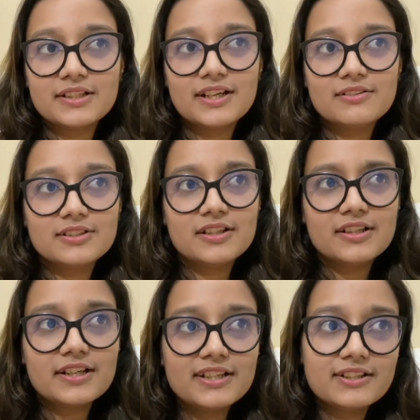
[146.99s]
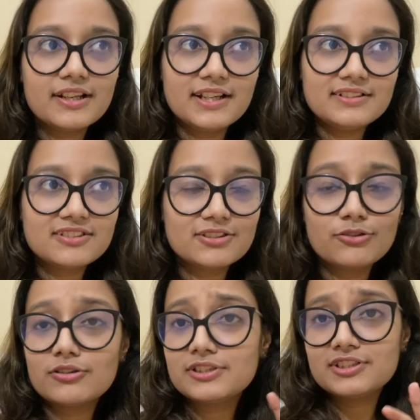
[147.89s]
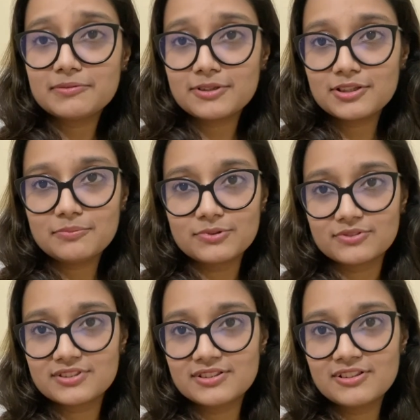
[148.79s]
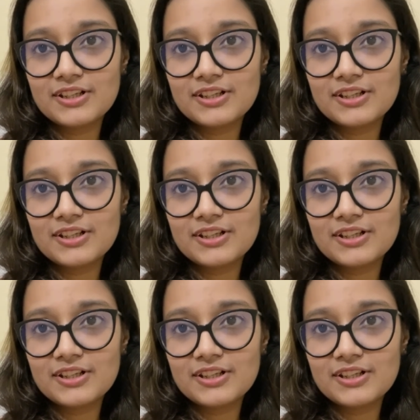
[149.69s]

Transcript: And I realized, not just about the books.